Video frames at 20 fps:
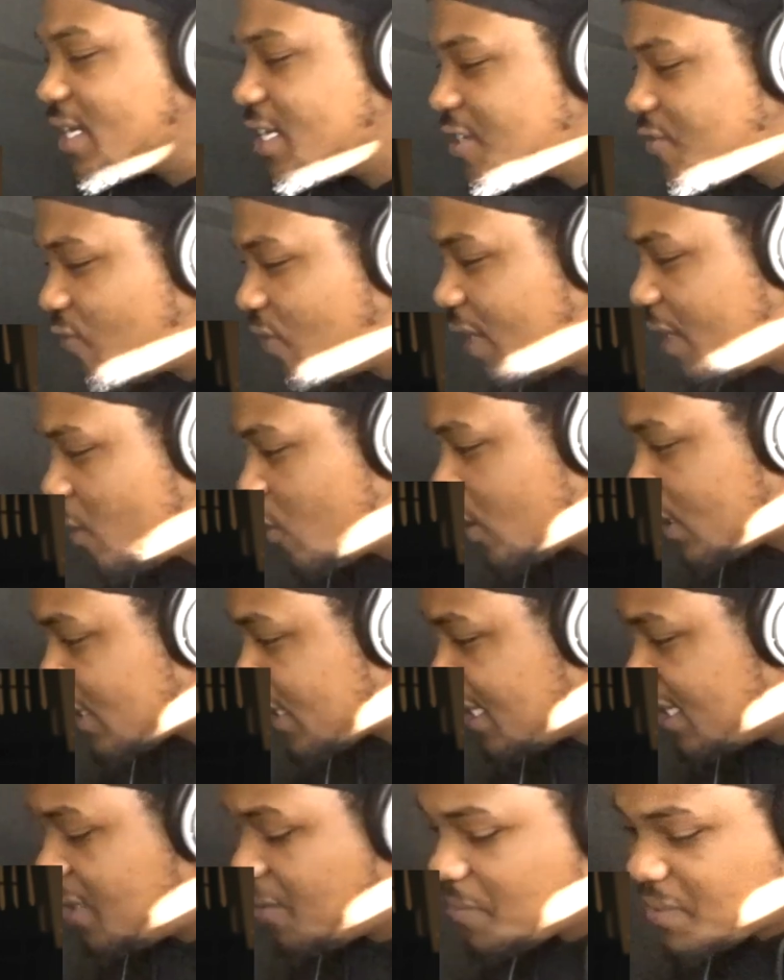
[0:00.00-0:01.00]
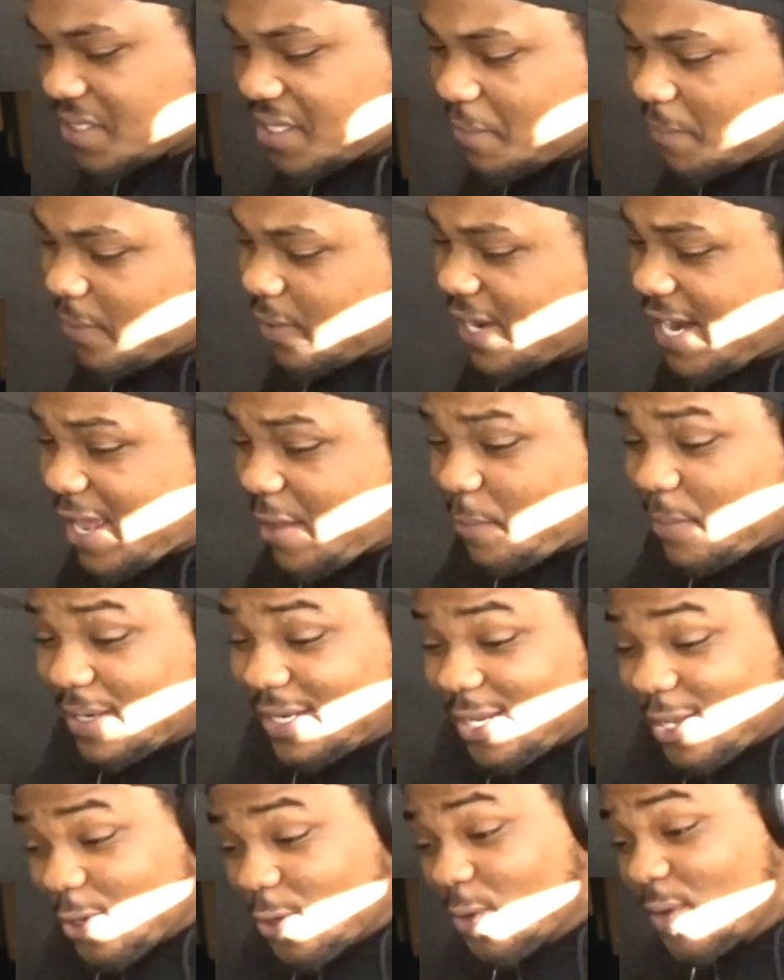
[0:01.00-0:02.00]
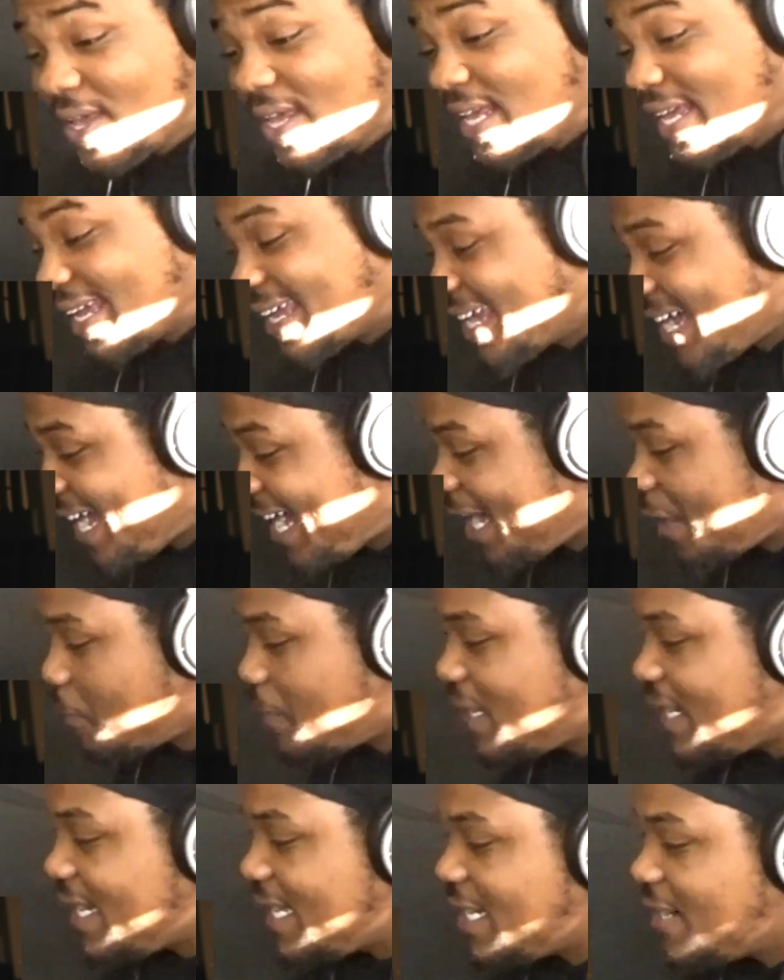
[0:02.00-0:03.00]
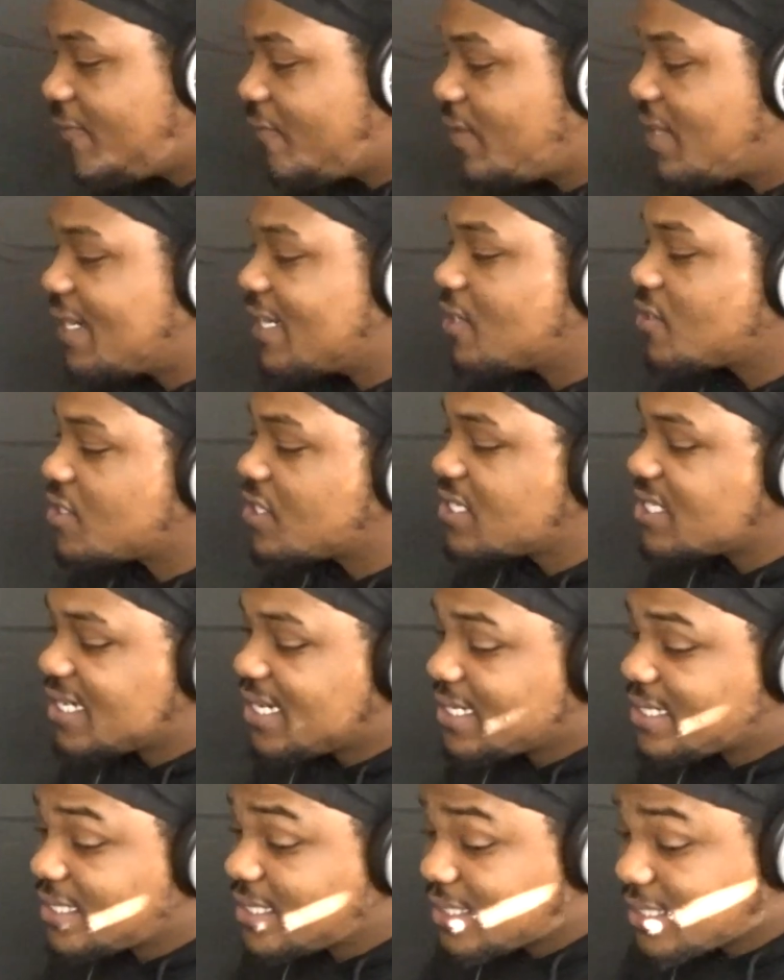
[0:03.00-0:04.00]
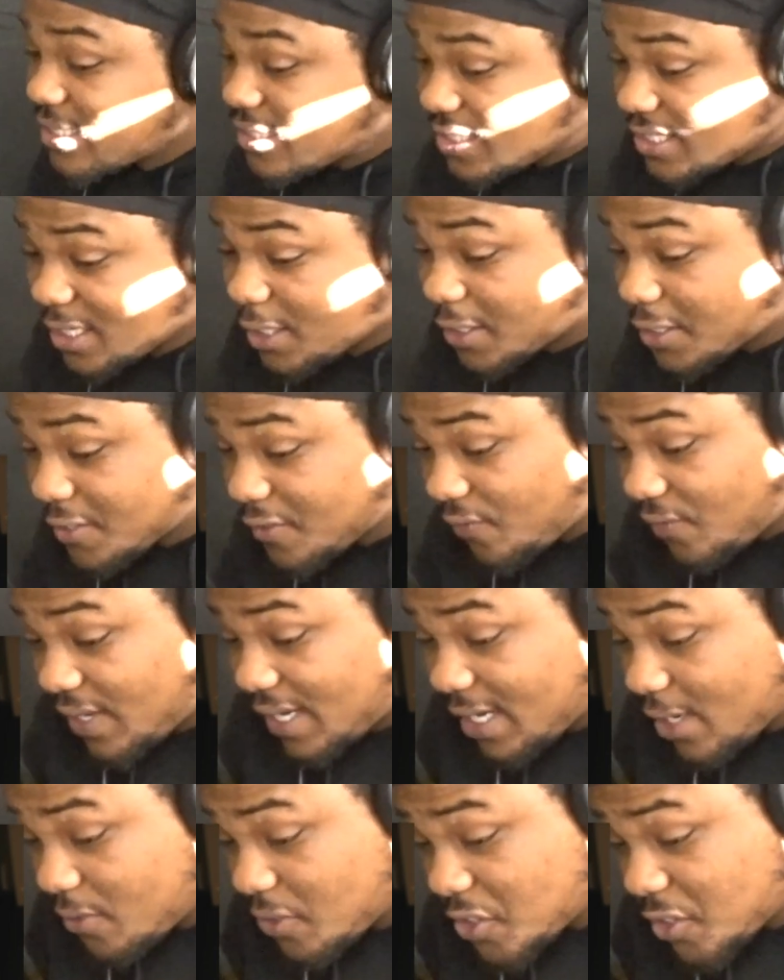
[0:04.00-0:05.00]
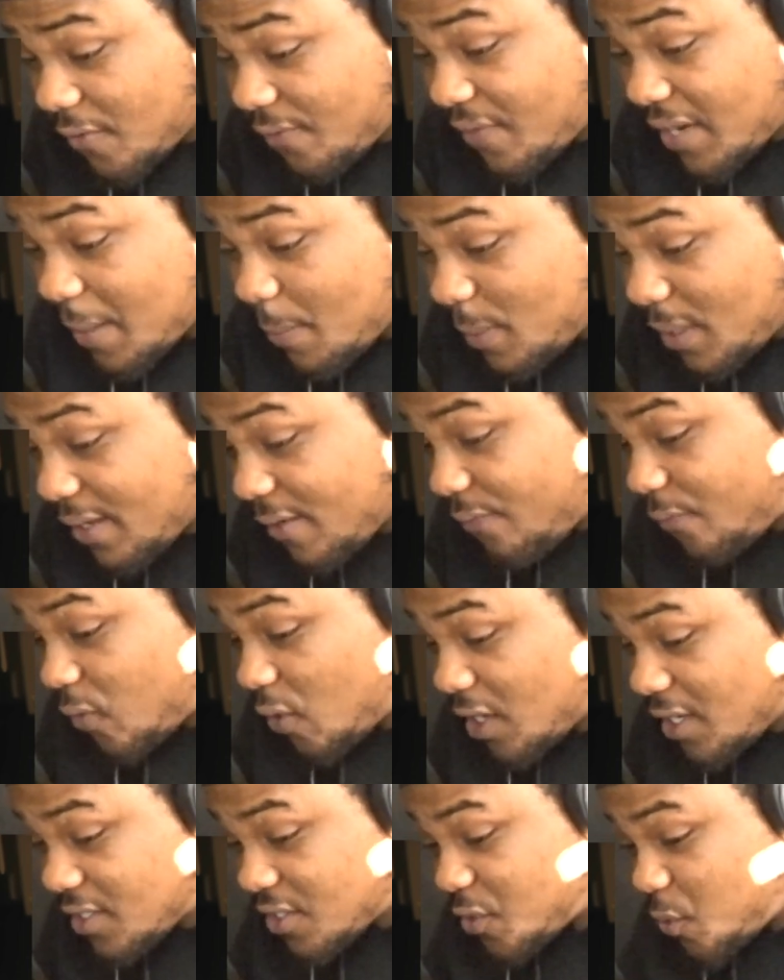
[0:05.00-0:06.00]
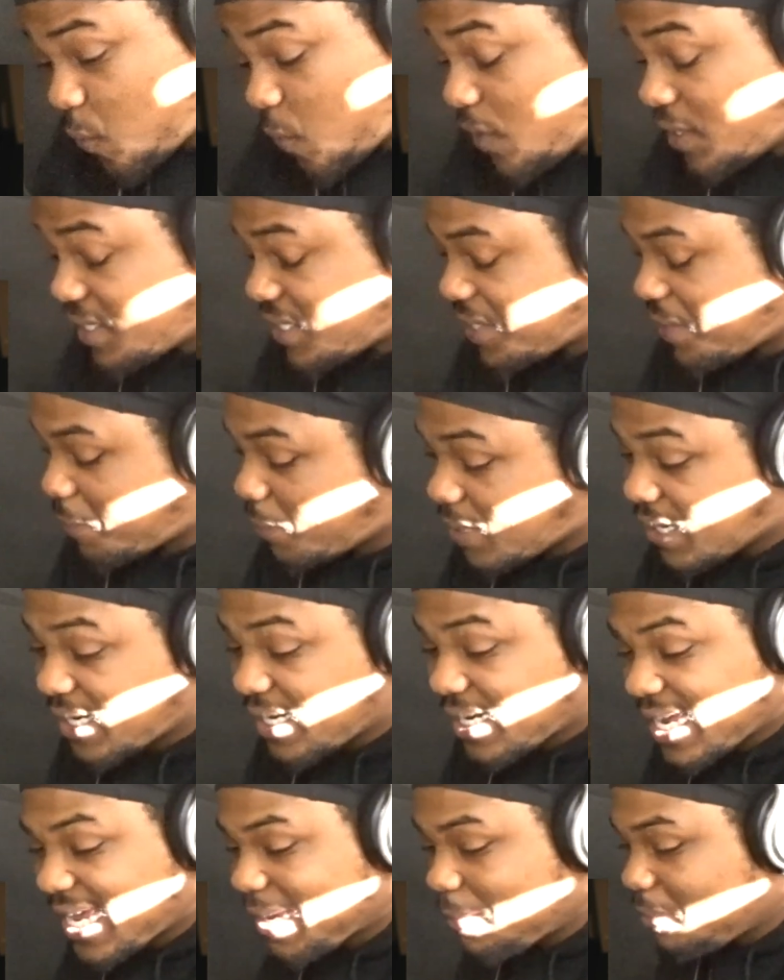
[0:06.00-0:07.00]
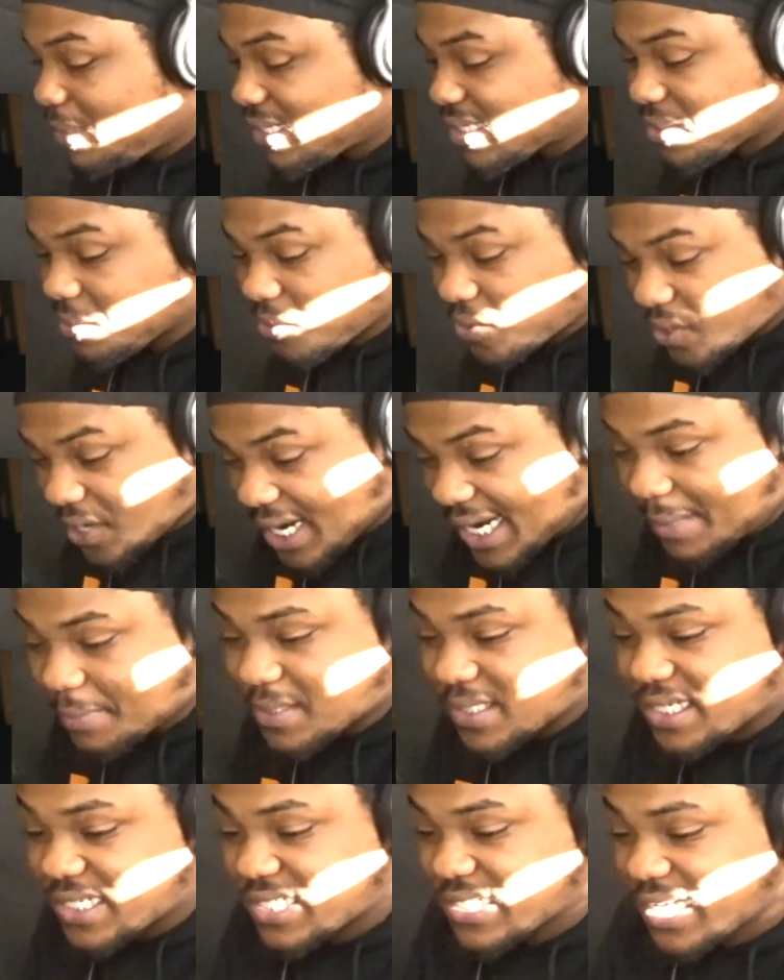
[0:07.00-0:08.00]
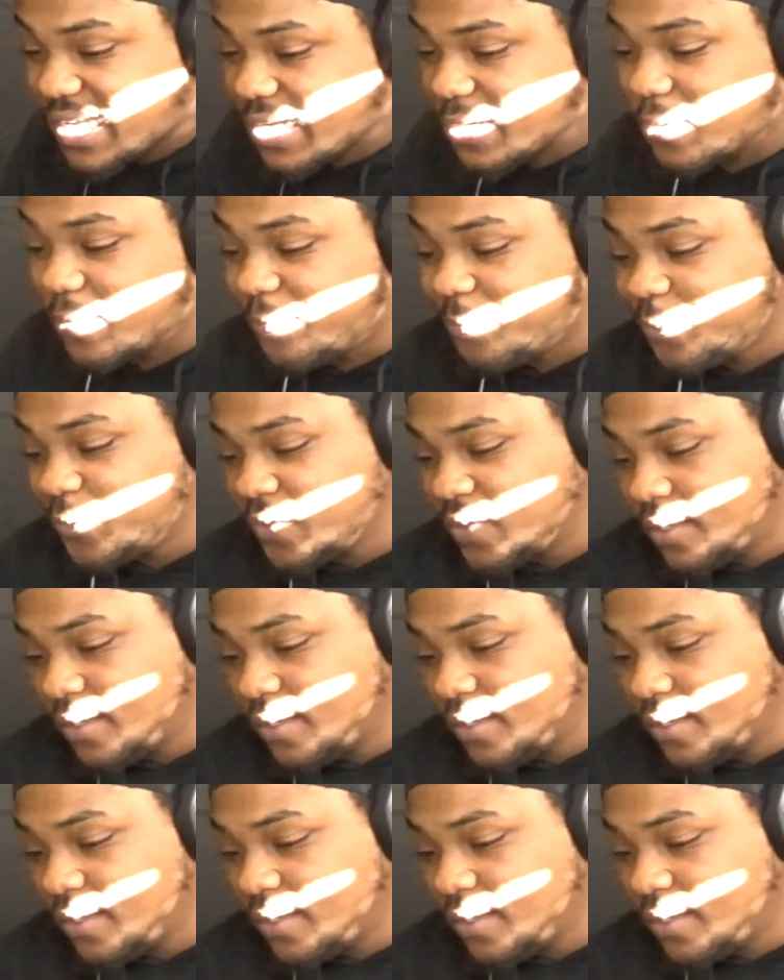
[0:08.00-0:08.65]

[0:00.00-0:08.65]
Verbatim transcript: Get this video a thumbs up, go down below, comment any video suggestions, and share this video with your family and friends, the ones that may not be subscribed to the channel.